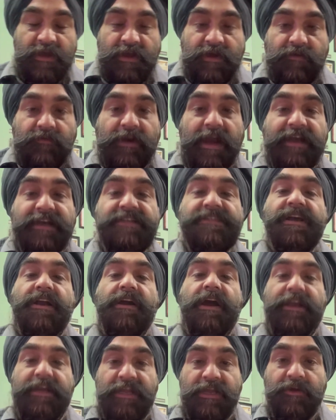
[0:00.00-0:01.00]
that is a
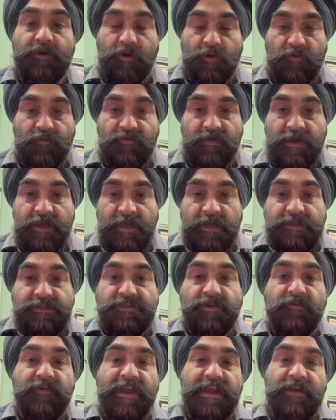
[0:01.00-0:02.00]
cutting groove.
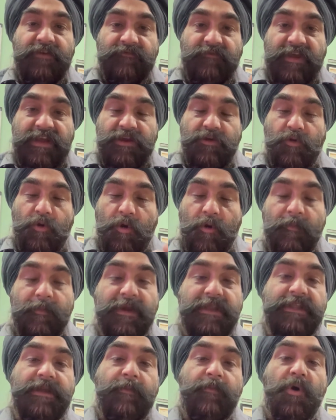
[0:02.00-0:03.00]
So when you
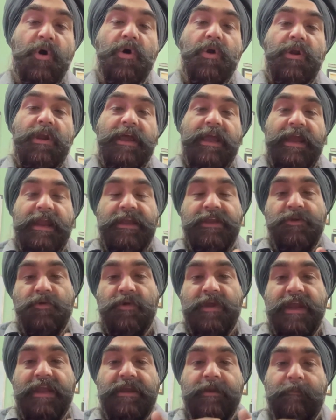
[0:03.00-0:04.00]
open the mold and you
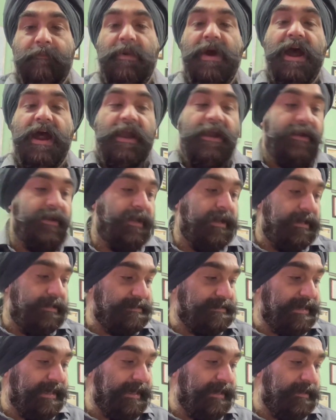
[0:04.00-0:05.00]
get the part,
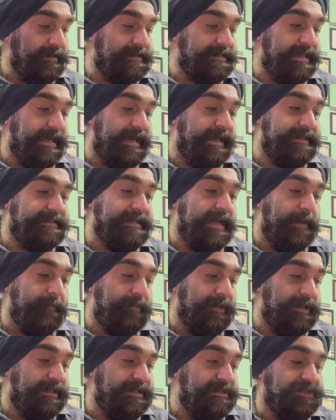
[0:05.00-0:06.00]
say
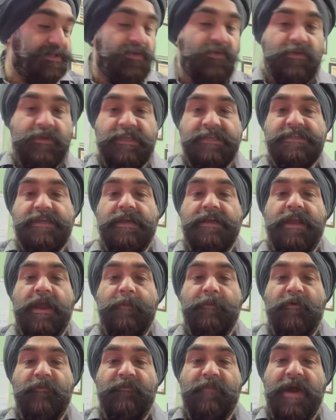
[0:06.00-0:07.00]
example, this
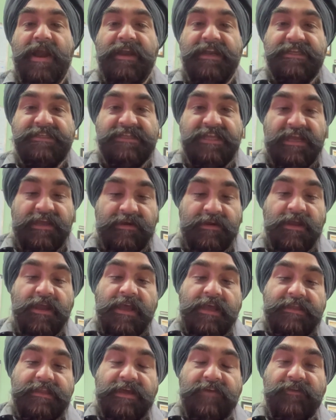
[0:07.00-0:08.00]
type of part is there
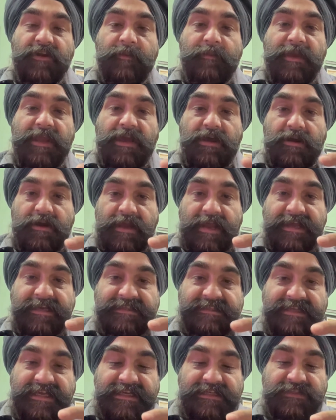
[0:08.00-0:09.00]
will be a
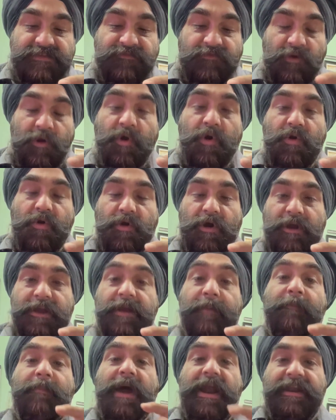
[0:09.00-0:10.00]
excess flow on
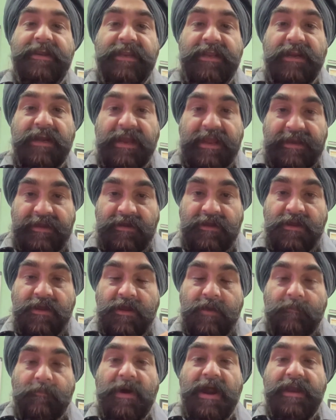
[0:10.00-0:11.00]
the parting line.
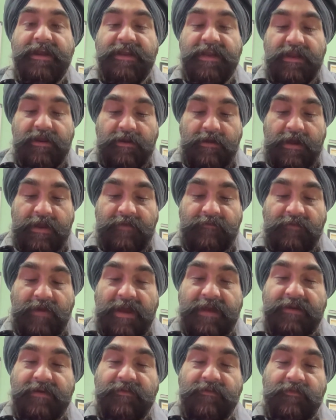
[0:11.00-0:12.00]
And